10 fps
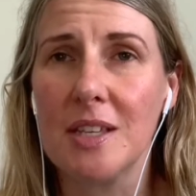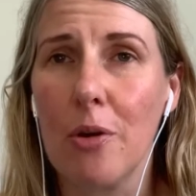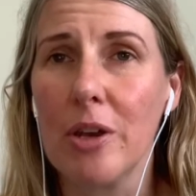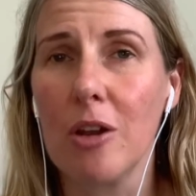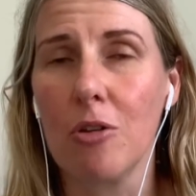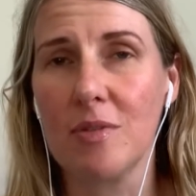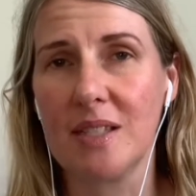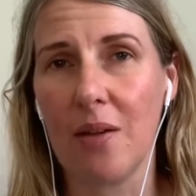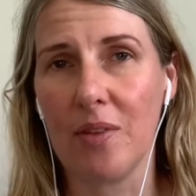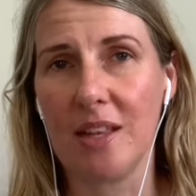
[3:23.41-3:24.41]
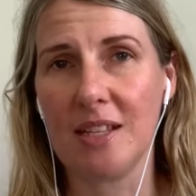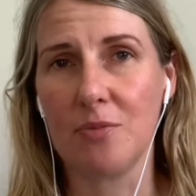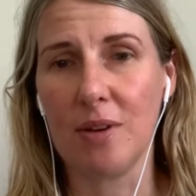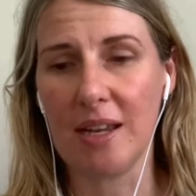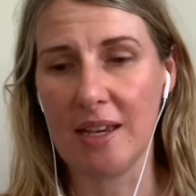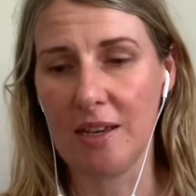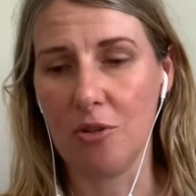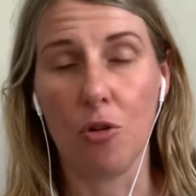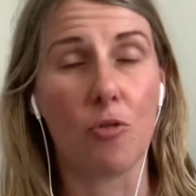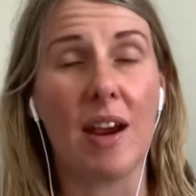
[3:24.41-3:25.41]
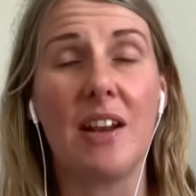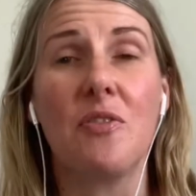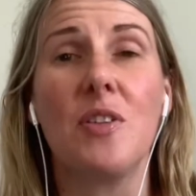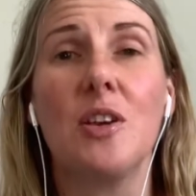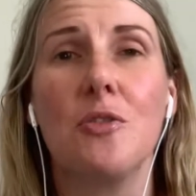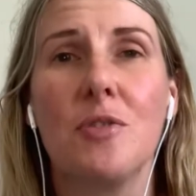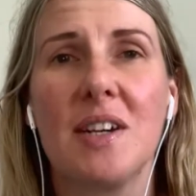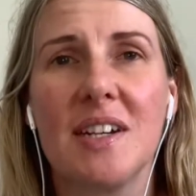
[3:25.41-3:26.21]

going along with something that's really not great for you,